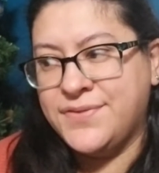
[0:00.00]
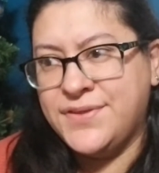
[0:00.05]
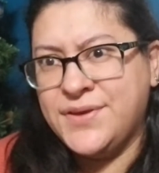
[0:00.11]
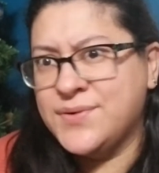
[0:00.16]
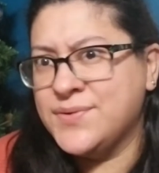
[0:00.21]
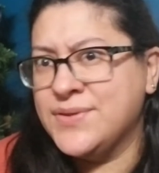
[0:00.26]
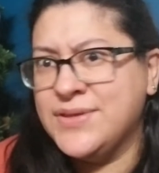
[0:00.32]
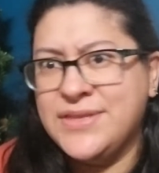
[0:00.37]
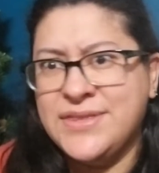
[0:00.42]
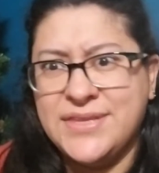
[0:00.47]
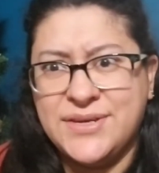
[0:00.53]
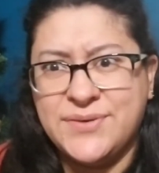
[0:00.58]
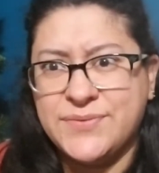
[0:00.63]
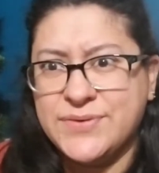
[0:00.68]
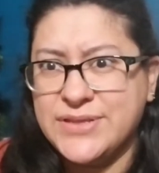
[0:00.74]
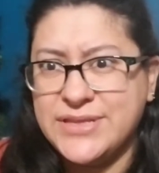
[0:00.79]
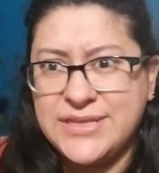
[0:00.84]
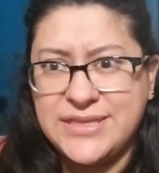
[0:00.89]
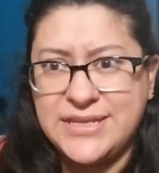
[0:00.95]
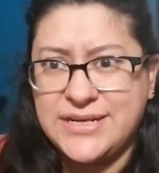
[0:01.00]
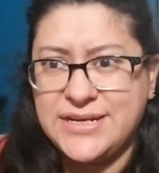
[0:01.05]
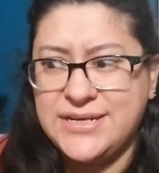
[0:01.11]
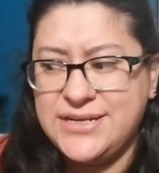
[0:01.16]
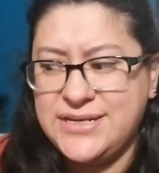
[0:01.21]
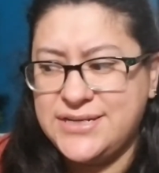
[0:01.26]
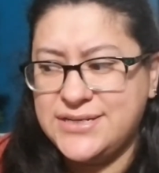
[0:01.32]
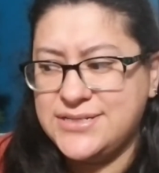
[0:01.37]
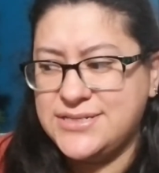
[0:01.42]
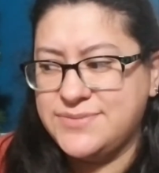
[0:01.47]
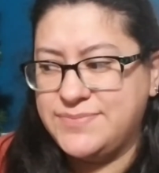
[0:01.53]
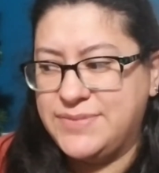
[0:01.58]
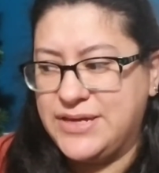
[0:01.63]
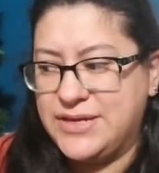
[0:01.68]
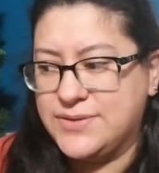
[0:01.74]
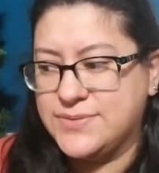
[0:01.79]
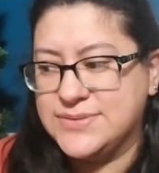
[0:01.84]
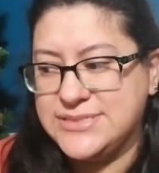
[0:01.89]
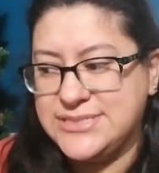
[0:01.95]
only thing really that I needed to
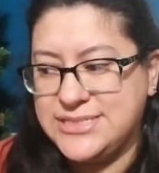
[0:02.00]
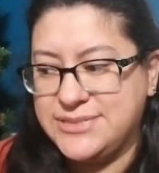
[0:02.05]
make was